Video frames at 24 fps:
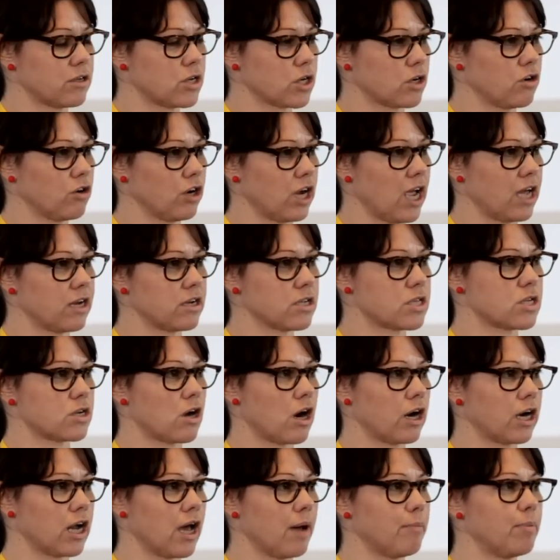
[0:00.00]
out to create a
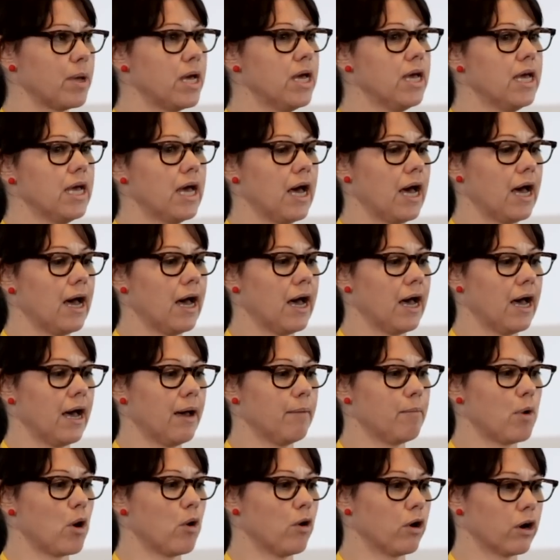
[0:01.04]
startup
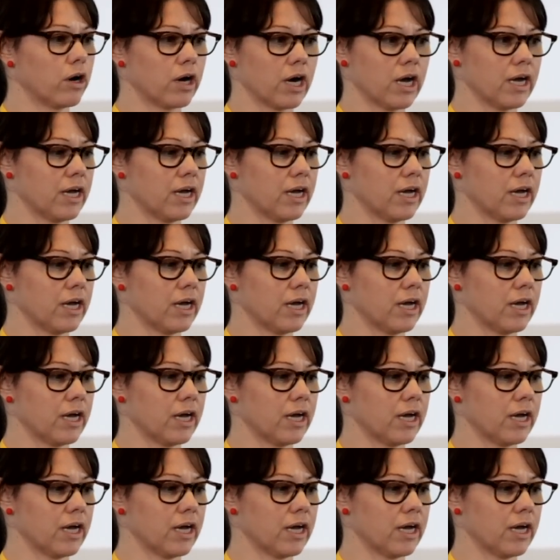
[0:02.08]
or